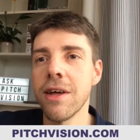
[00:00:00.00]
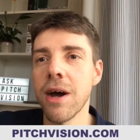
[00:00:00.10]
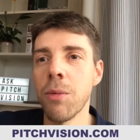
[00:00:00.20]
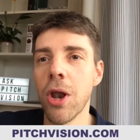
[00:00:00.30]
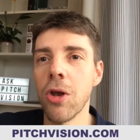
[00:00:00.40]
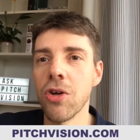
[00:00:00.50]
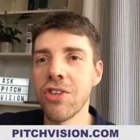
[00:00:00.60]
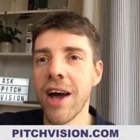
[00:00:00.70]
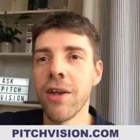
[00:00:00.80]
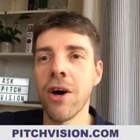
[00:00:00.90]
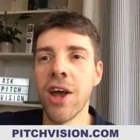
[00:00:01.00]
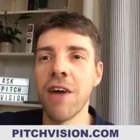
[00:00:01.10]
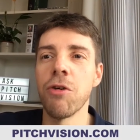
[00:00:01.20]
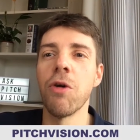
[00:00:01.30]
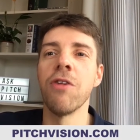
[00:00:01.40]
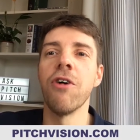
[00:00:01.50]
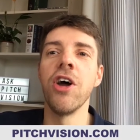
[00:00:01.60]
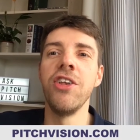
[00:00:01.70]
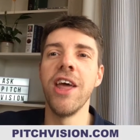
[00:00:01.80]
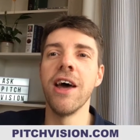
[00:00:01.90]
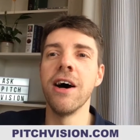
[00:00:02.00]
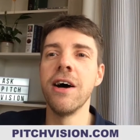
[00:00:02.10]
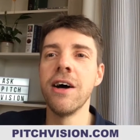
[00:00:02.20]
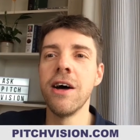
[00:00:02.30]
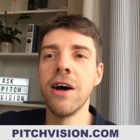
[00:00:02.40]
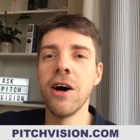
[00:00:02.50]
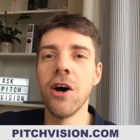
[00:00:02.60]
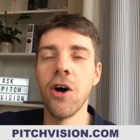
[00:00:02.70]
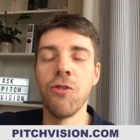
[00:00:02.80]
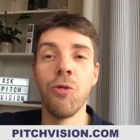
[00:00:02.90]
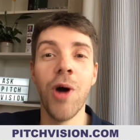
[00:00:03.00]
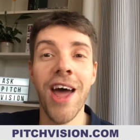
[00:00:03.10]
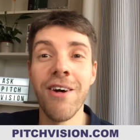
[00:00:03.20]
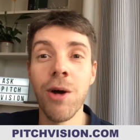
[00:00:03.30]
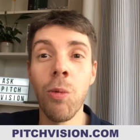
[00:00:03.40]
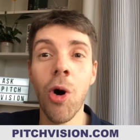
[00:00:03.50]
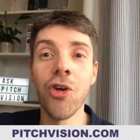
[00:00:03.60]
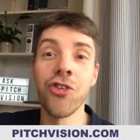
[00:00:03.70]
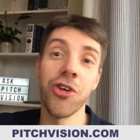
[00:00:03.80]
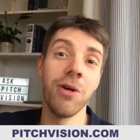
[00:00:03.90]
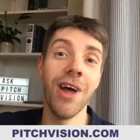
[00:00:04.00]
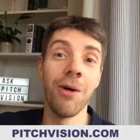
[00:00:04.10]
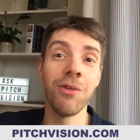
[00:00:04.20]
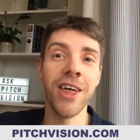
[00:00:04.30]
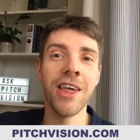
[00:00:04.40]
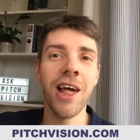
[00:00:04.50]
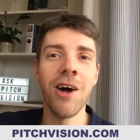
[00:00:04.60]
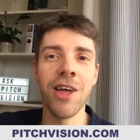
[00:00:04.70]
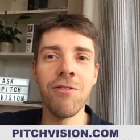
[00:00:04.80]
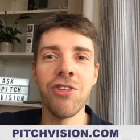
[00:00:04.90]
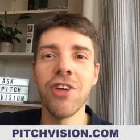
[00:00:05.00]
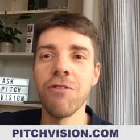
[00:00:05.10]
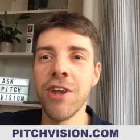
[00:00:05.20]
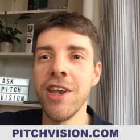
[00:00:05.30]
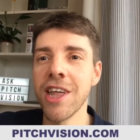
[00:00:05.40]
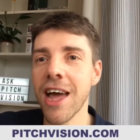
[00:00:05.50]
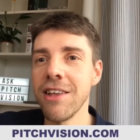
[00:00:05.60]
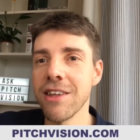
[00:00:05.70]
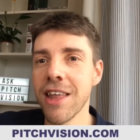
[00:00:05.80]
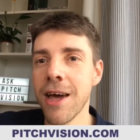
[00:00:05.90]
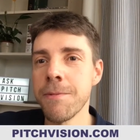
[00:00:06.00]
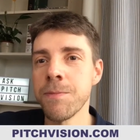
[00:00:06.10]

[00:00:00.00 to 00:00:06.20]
And when I looked down, I'd have a rough idea of where it was. So yeah, well, there you go. Give yourself an indicator there.